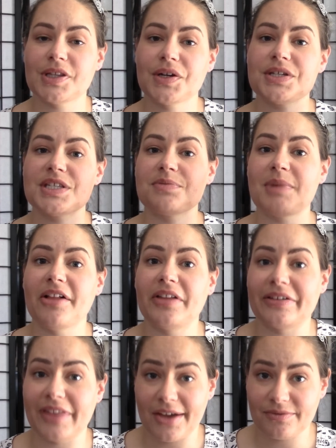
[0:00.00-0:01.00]
they're
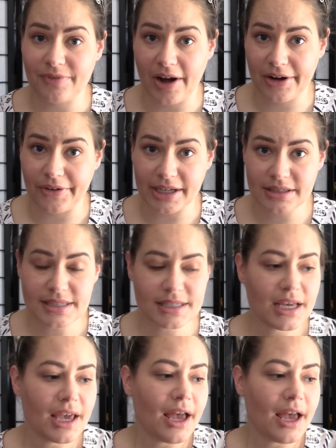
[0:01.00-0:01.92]
smelling that fragrance.